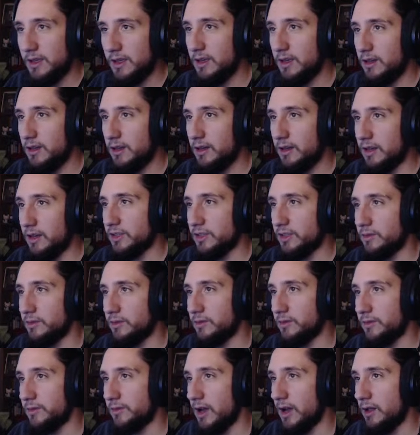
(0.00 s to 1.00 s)
I save the
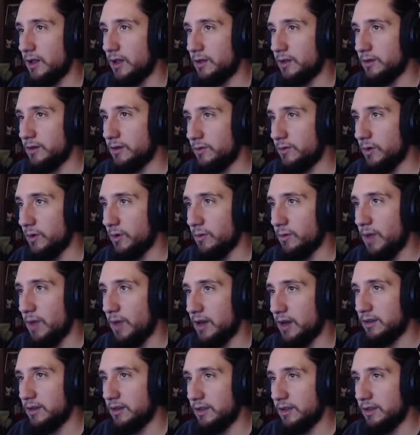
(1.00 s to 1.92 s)
file, you format it